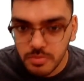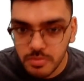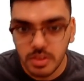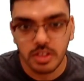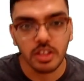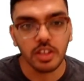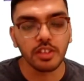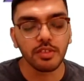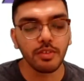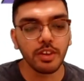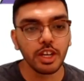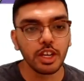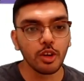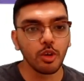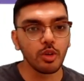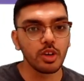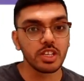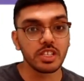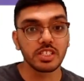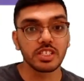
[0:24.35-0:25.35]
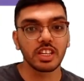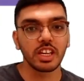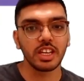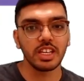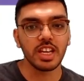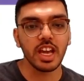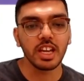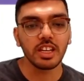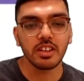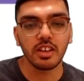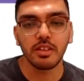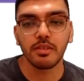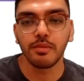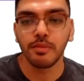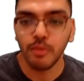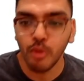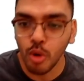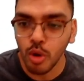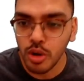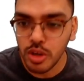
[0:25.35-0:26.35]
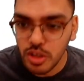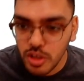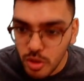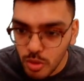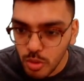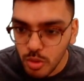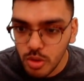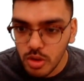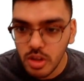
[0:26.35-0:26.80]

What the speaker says: This video is created for you.